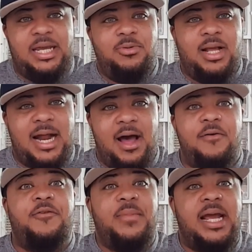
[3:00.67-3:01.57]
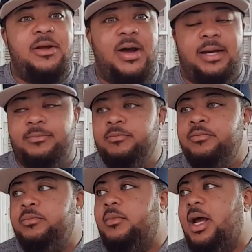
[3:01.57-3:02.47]
you let out. For me, anyway.
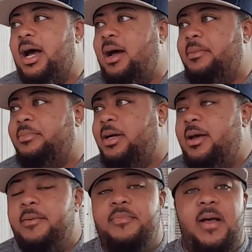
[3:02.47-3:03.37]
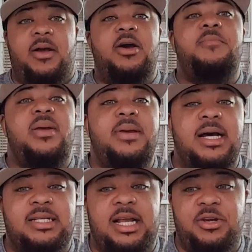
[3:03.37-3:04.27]
That could be
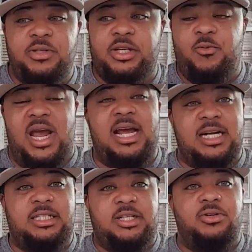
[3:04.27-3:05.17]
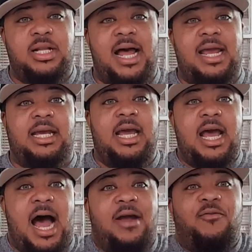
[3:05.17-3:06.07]
because I usually wait until like
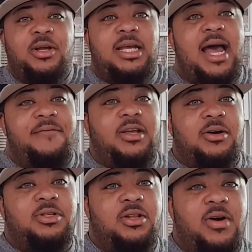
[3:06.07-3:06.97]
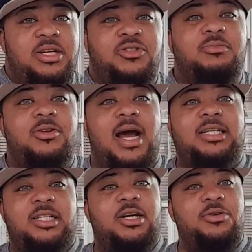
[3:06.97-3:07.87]
I really have to go to the restroom to
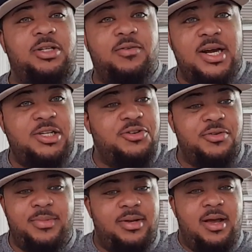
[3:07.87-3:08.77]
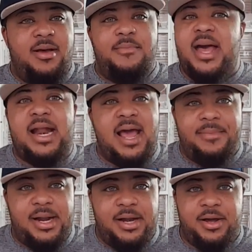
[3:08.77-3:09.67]
actually go to the restroom. Bad
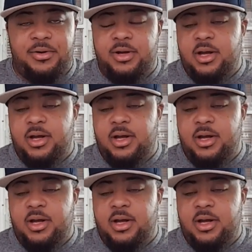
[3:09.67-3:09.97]
habit, I know.